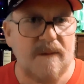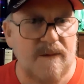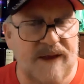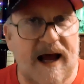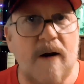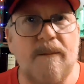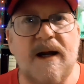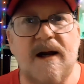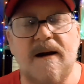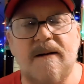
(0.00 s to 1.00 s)
that'll
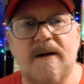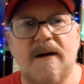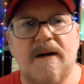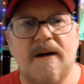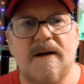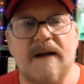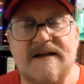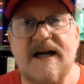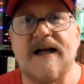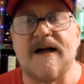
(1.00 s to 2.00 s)
be. They
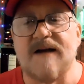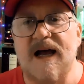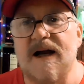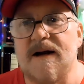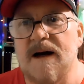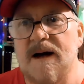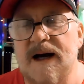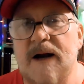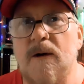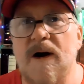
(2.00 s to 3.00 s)
said it could take
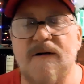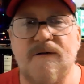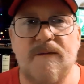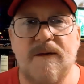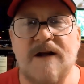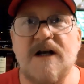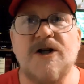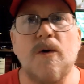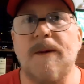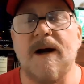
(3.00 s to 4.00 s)
anywhere. They said you
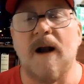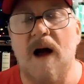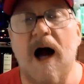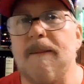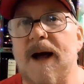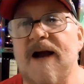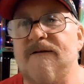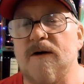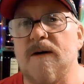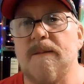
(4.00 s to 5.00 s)
will be in a lot of pain
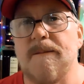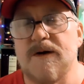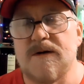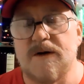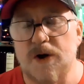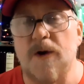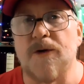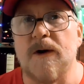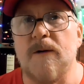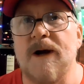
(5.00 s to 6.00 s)
for 2 to
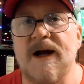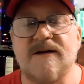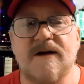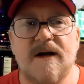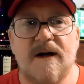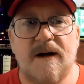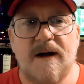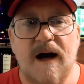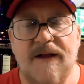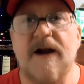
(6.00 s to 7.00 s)
3 weeks,
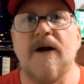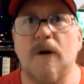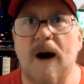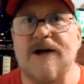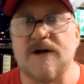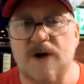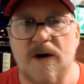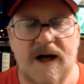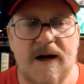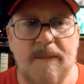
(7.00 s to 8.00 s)
and then it'll gradually start
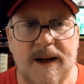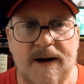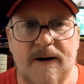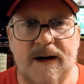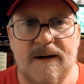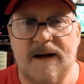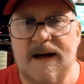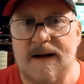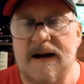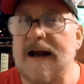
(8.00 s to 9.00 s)
getting better, and
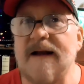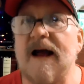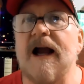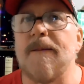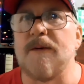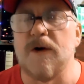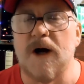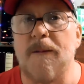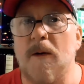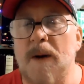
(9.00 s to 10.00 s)
it could take up to a
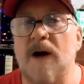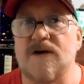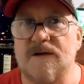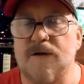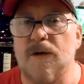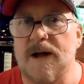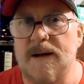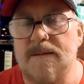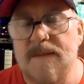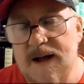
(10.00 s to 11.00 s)
couple months to fully
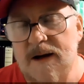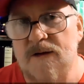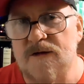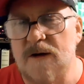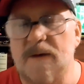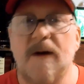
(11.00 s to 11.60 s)
heal. So